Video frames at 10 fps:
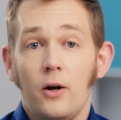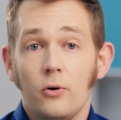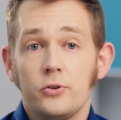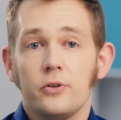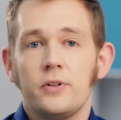
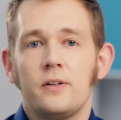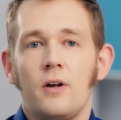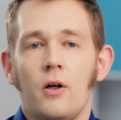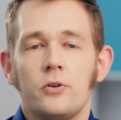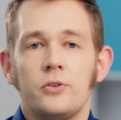Aerogel
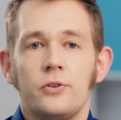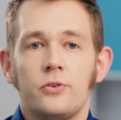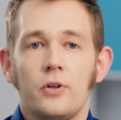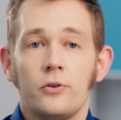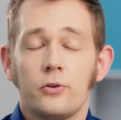
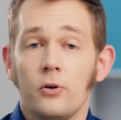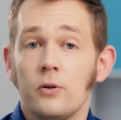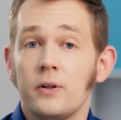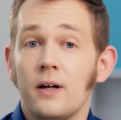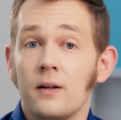Technologies is
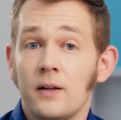currently